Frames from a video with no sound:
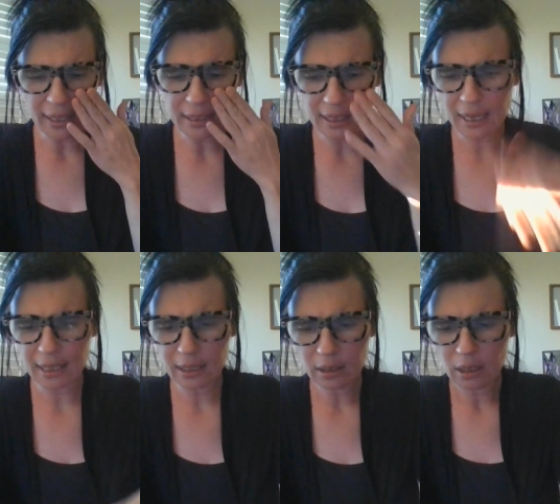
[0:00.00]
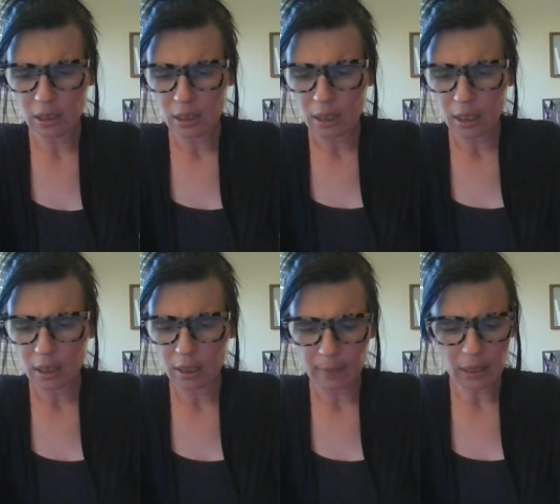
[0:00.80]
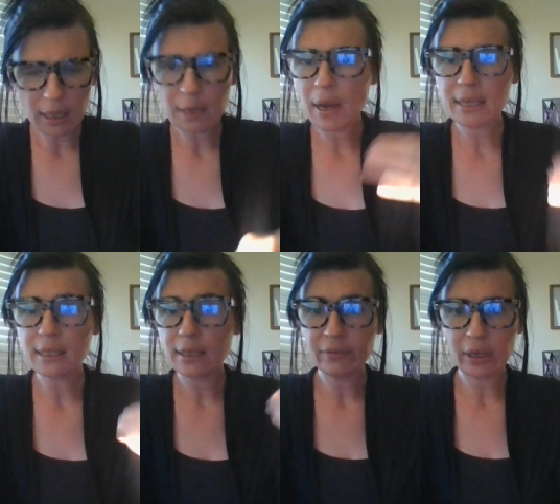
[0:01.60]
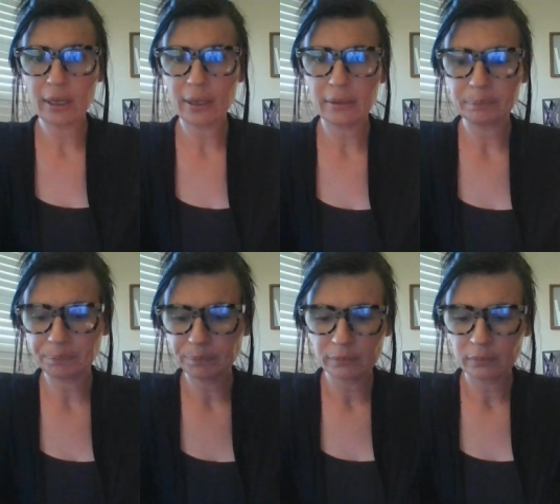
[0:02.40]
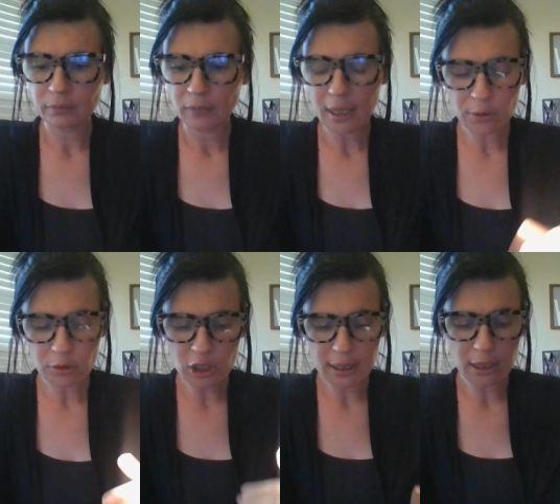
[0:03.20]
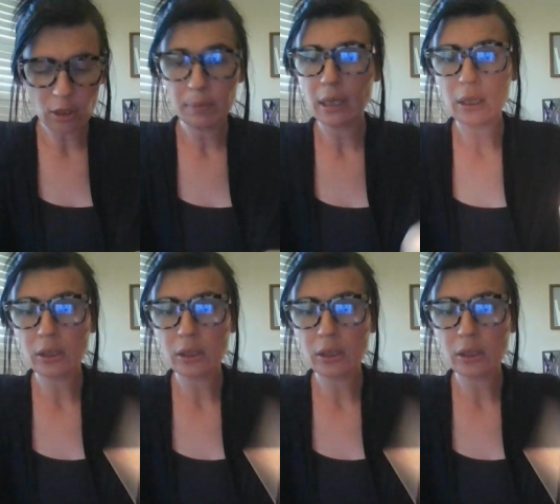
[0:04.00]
of that today. Um, a lot of positive um, energy in here, but